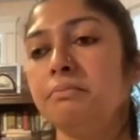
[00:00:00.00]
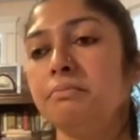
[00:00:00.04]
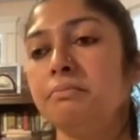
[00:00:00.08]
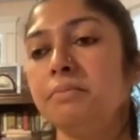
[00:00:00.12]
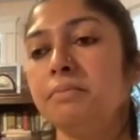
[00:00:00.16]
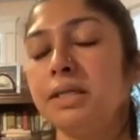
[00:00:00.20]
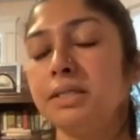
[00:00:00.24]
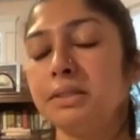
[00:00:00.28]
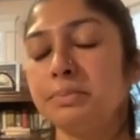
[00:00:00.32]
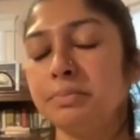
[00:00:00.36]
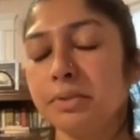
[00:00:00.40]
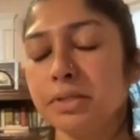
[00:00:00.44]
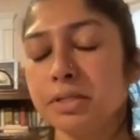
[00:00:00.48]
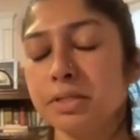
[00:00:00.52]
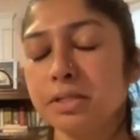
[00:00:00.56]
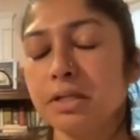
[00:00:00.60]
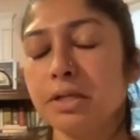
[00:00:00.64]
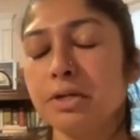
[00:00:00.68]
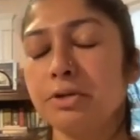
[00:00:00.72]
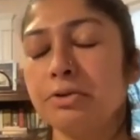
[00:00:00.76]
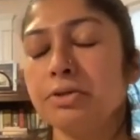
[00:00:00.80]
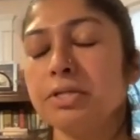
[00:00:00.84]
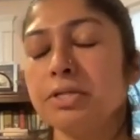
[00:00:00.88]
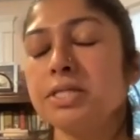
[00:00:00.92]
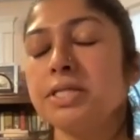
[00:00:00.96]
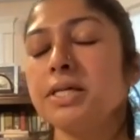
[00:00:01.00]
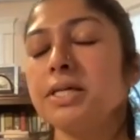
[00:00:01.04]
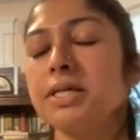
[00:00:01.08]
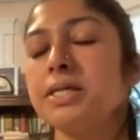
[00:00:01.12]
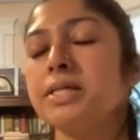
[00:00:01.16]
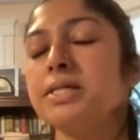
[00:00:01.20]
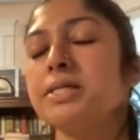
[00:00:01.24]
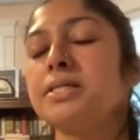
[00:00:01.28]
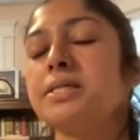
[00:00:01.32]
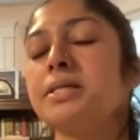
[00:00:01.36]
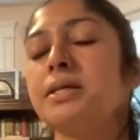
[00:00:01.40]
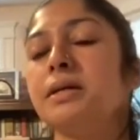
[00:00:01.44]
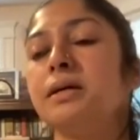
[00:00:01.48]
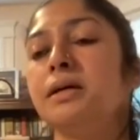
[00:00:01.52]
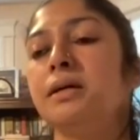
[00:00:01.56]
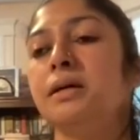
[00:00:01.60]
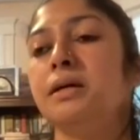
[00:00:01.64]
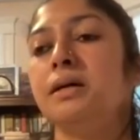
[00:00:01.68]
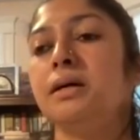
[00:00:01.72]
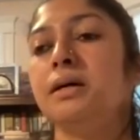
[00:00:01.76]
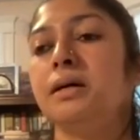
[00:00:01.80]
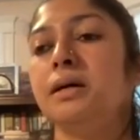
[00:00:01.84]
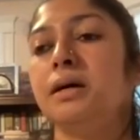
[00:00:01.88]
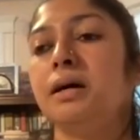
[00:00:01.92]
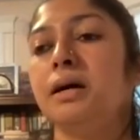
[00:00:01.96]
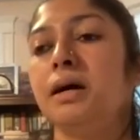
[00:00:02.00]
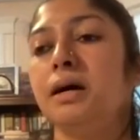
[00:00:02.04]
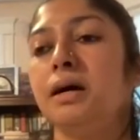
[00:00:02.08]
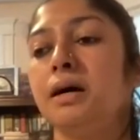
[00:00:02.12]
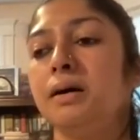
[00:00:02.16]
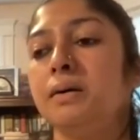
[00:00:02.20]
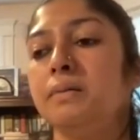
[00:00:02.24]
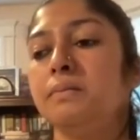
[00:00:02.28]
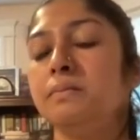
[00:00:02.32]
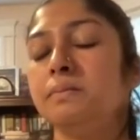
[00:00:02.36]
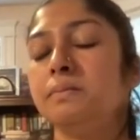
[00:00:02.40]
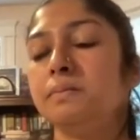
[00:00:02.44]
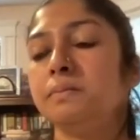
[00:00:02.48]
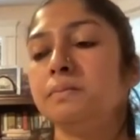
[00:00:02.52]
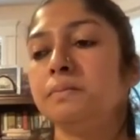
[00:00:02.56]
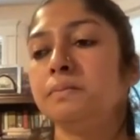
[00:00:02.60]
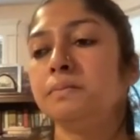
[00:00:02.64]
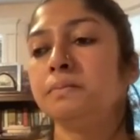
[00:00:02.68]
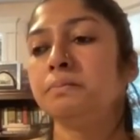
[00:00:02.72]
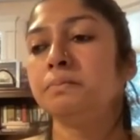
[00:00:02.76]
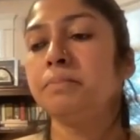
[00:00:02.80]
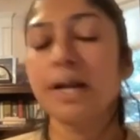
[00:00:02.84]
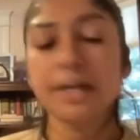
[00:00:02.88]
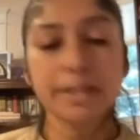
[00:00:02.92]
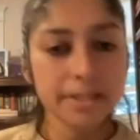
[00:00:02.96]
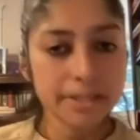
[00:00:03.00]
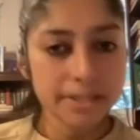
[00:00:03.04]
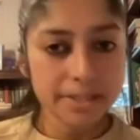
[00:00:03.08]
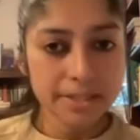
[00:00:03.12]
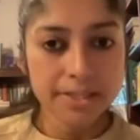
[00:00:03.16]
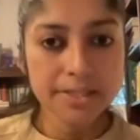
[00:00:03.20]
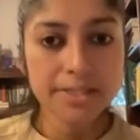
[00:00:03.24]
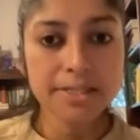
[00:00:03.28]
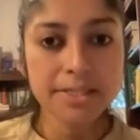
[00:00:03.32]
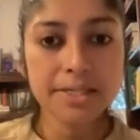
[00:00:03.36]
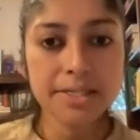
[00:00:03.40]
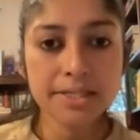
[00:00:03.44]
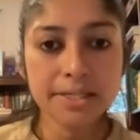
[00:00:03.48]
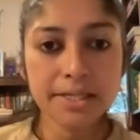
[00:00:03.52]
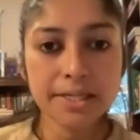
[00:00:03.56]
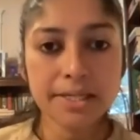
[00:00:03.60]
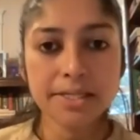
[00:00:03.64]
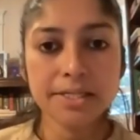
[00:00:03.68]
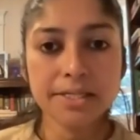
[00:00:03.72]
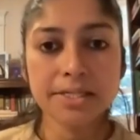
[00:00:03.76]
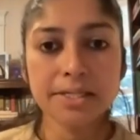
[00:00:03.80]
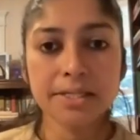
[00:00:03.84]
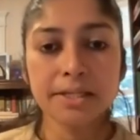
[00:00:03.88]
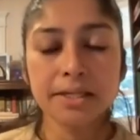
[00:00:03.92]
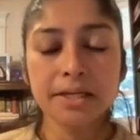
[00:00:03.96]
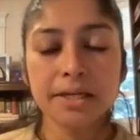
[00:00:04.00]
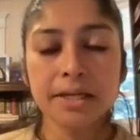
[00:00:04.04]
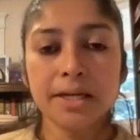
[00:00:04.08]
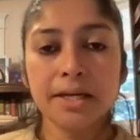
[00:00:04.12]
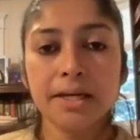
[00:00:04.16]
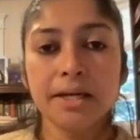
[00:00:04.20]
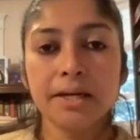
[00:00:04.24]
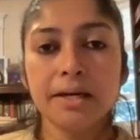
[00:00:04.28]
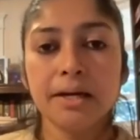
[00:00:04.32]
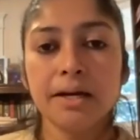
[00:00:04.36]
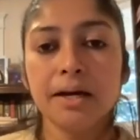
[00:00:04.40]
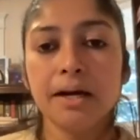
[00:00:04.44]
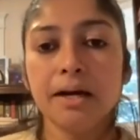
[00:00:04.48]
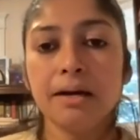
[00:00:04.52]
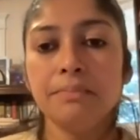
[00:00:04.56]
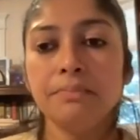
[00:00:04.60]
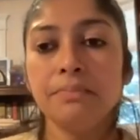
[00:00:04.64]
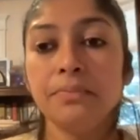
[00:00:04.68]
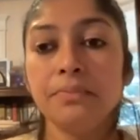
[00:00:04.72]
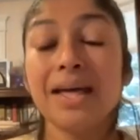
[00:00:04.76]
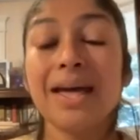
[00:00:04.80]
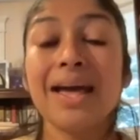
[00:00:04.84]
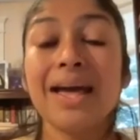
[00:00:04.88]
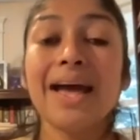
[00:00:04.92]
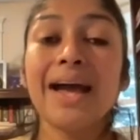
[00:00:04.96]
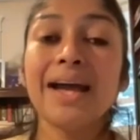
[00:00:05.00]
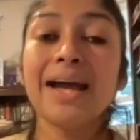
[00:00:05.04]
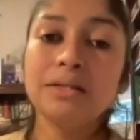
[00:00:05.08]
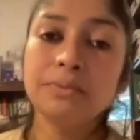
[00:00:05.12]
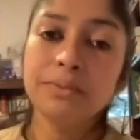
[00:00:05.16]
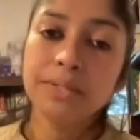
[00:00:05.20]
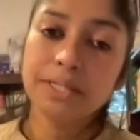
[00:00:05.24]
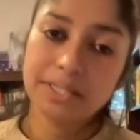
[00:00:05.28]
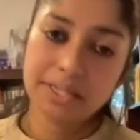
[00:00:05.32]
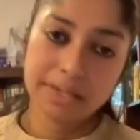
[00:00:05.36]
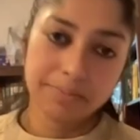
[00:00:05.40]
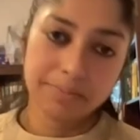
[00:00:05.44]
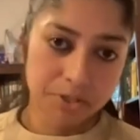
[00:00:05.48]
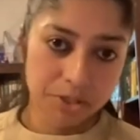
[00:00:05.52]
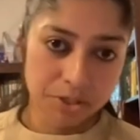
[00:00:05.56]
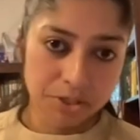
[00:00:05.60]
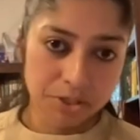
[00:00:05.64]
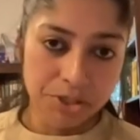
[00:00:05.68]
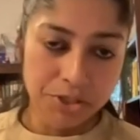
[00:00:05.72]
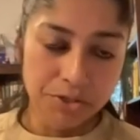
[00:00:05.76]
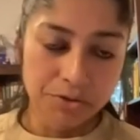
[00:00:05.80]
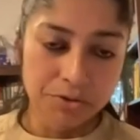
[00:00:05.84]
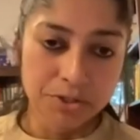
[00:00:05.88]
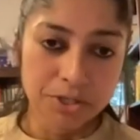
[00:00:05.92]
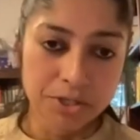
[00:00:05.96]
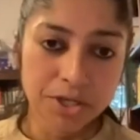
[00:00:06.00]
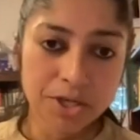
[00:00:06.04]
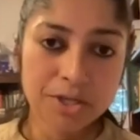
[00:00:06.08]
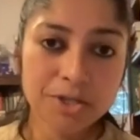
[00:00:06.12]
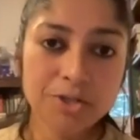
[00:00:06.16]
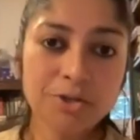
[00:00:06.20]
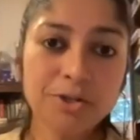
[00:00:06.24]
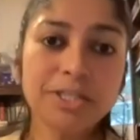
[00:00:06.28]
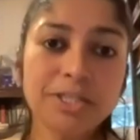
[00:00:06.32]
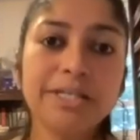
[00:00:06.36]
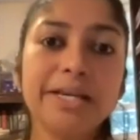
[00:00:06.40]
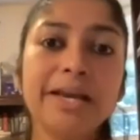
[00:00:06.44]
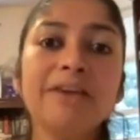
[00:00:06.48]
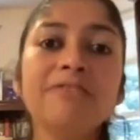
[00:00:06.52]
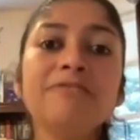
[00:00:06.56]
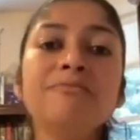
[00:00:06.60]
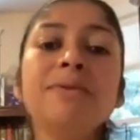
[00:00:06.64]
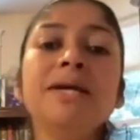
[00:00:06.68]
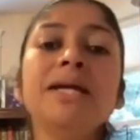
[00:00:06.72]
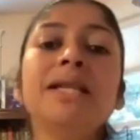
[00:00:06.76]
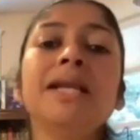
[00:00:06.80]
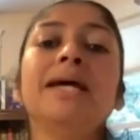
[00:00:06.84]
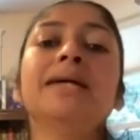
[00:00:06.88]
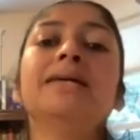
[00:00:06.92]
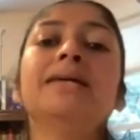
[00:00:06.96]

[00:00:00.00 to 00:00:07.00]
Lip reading: multiple sclerosis, Parkinson's disease, and with substance use. So it gave me